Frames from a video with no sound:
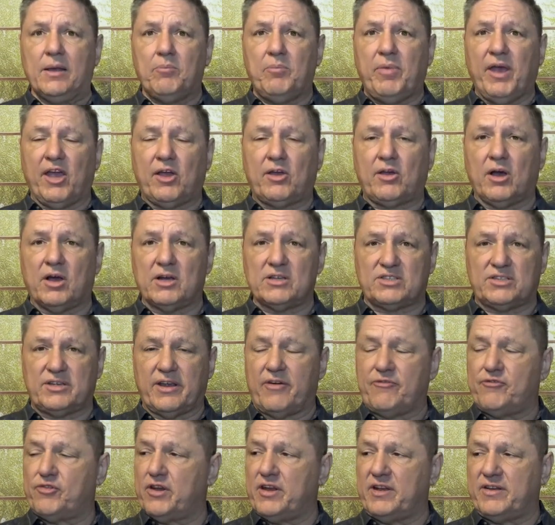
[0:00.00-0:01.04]
because
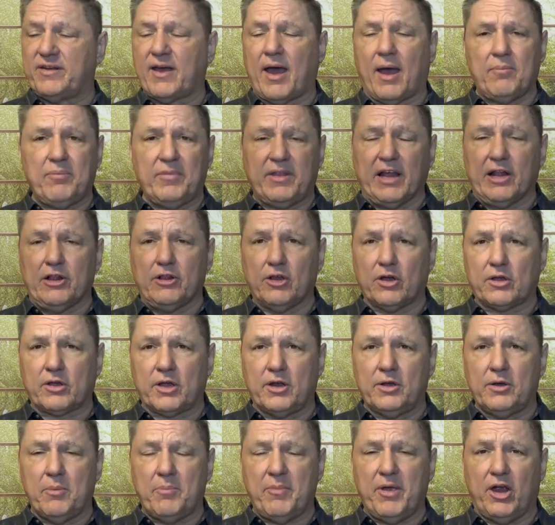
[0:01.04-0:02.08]
every time they look
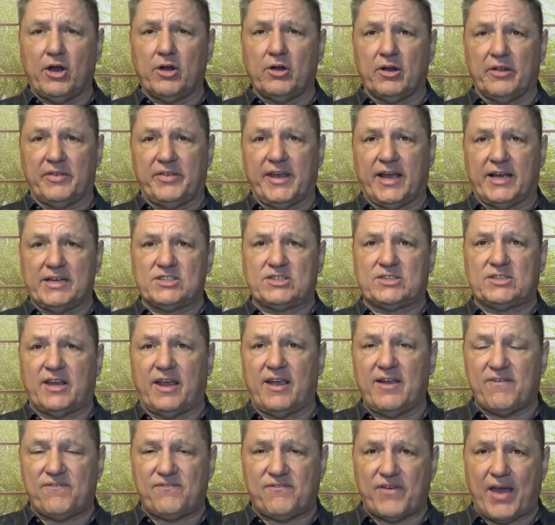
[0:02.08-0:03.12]
in the mirror, they
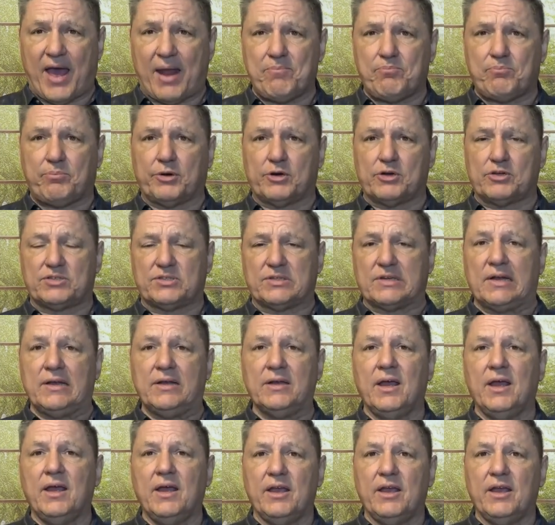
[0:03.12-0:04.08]
see a fat person,